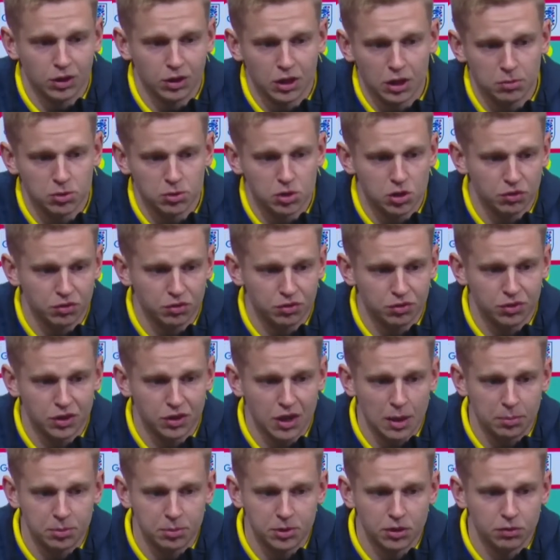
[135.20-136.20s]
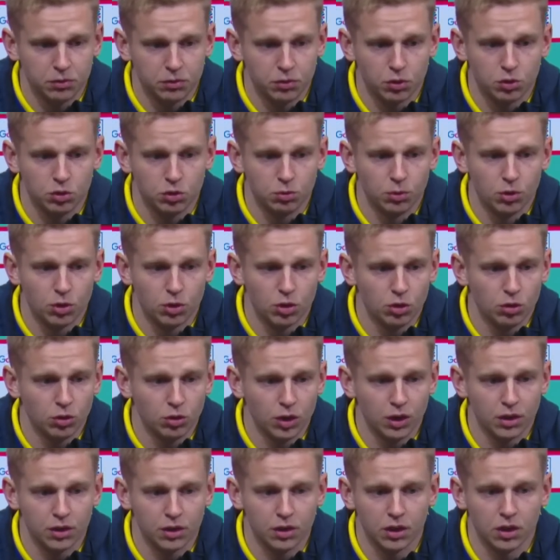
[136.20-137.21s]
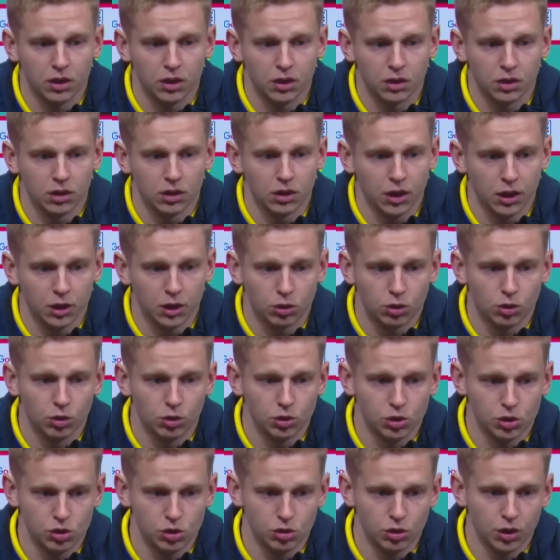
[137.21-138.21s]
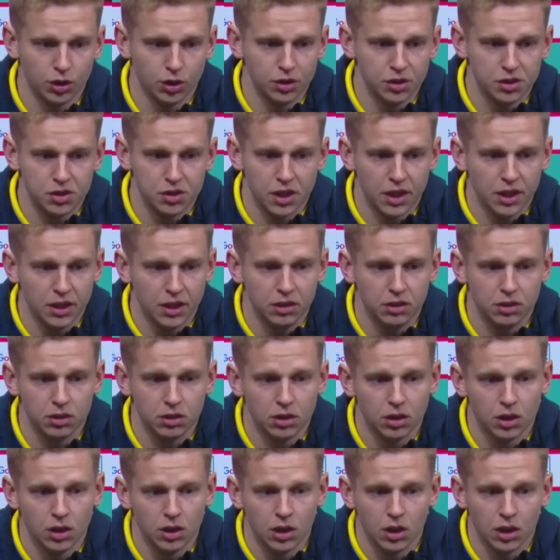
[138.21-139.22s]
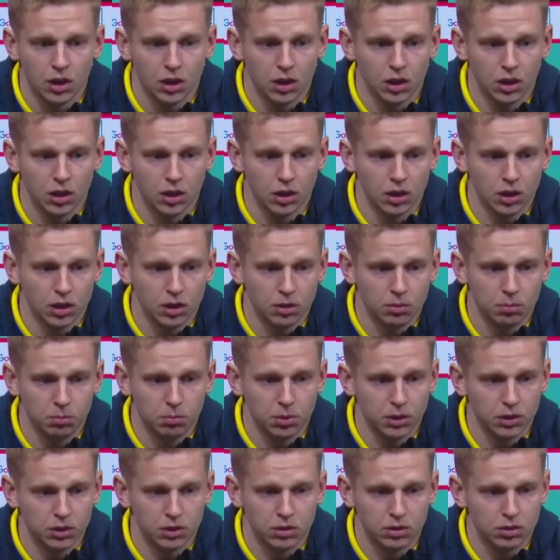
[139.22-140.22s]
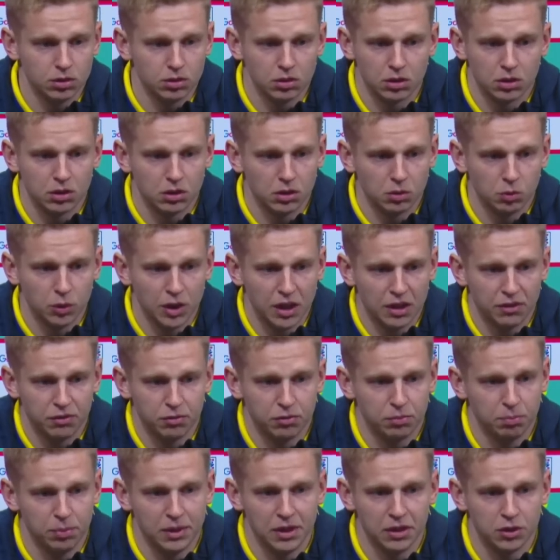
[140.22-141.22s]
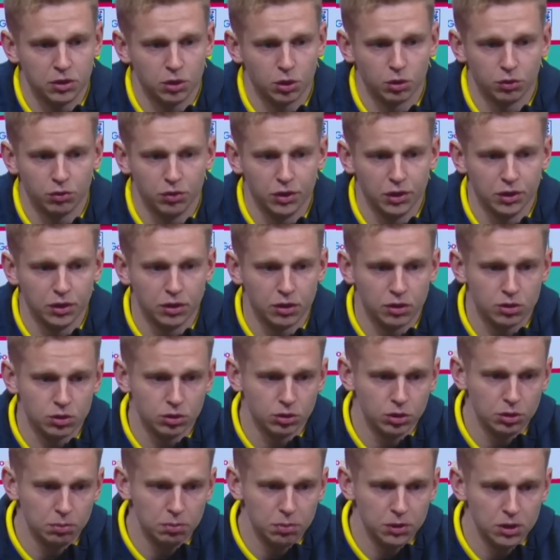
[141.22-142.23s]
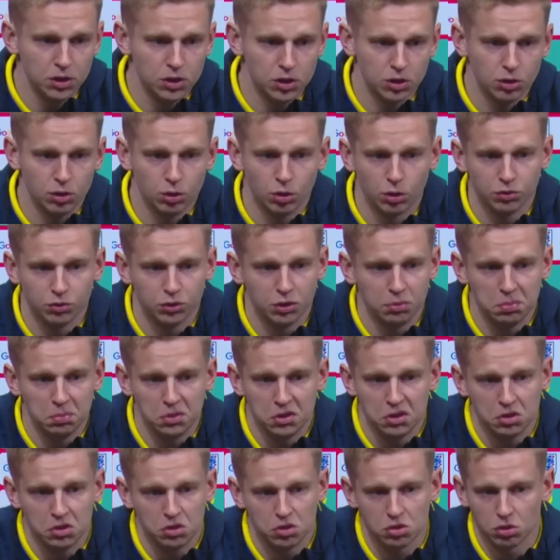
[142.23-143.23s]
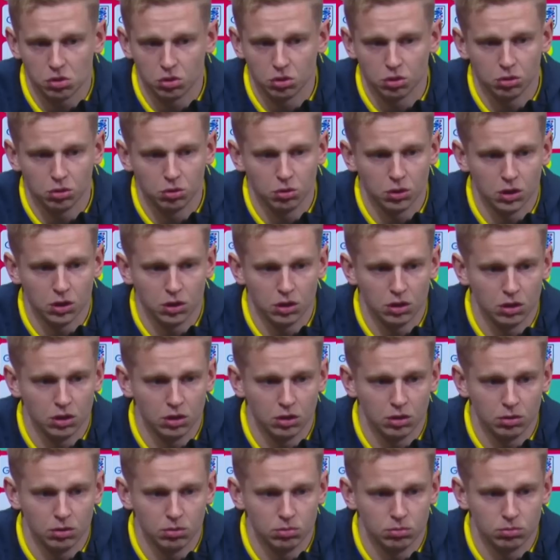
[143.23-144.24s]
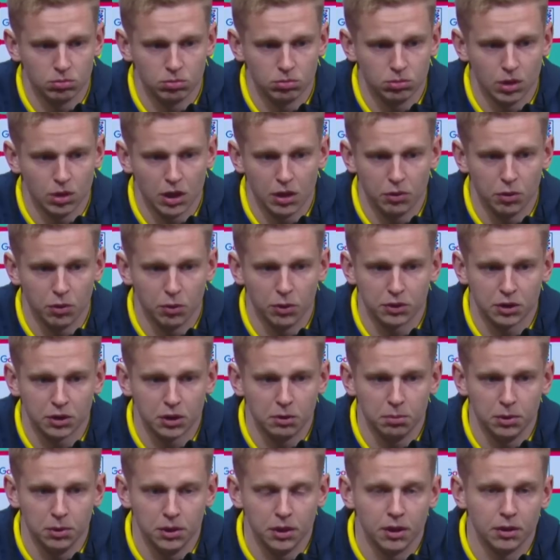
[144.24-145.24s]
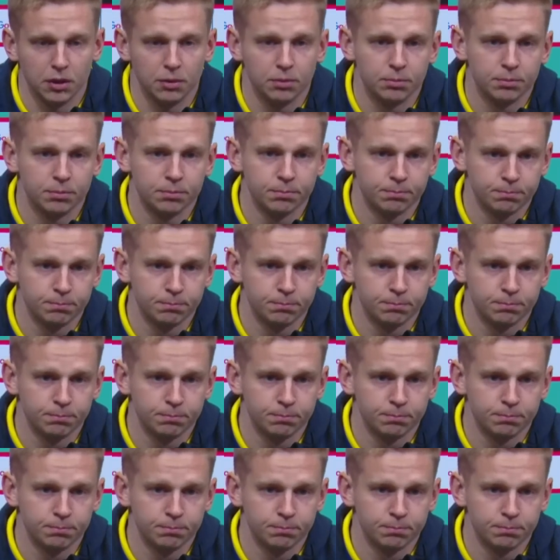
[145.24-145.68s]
In terms of captain for tomorrow, I think head coach is going to decide, but we have plenty of leaders on the pitch and off the pitch, so everyone can be that.